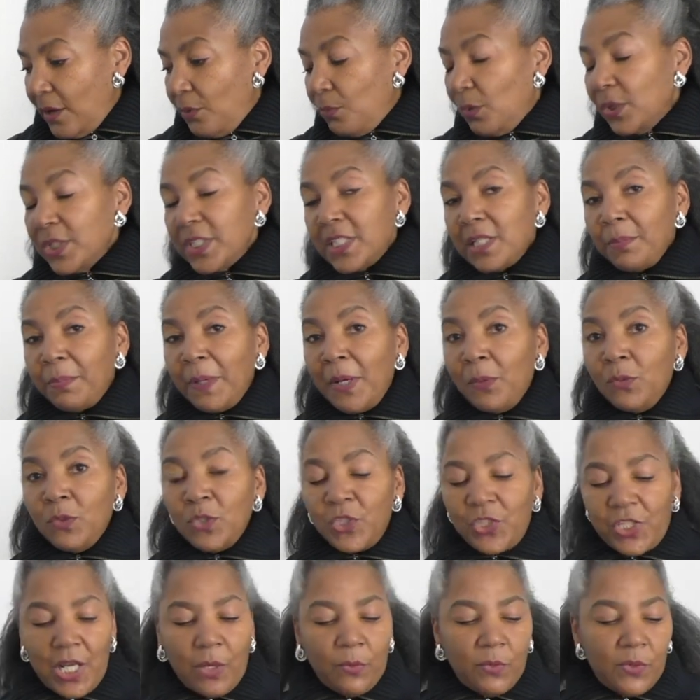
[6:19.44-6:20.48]
One tip I will
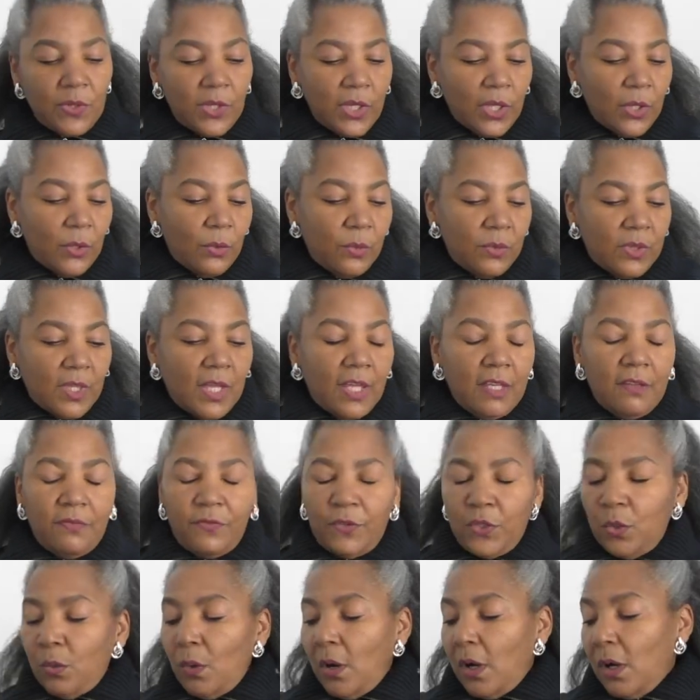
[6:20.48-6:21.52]
share with you, that if
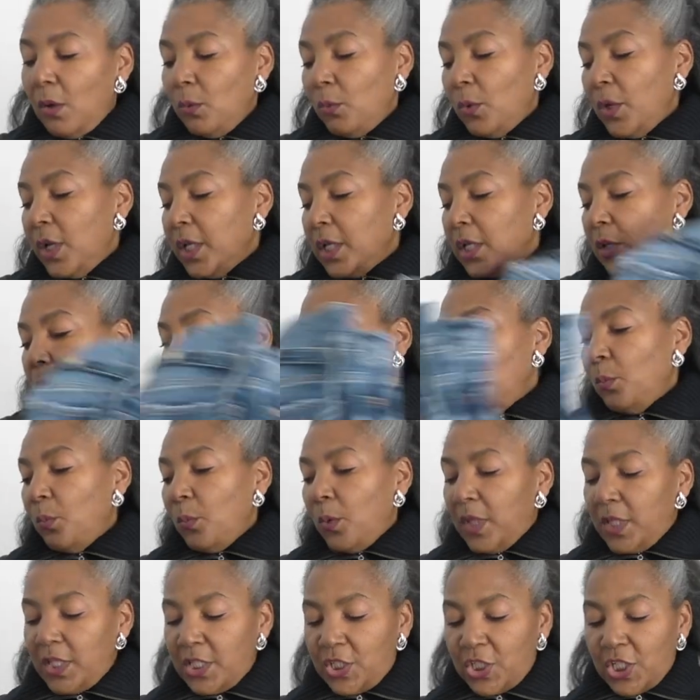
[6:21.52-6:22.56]
you are working
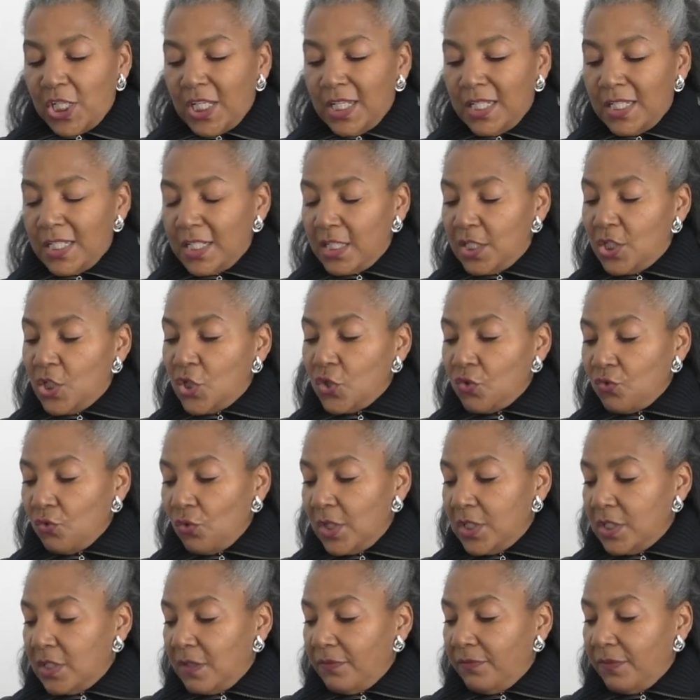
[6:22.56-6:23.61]
with jeans and you're
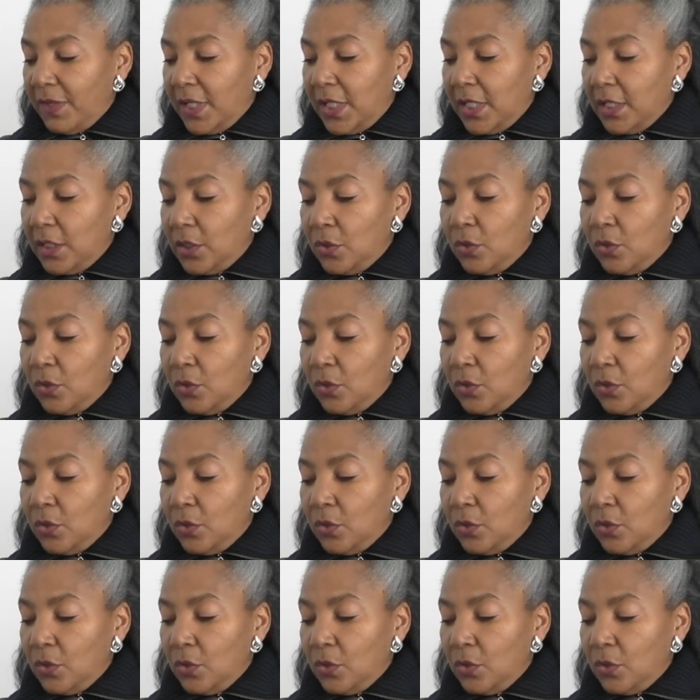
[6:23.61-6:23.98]
struggling to find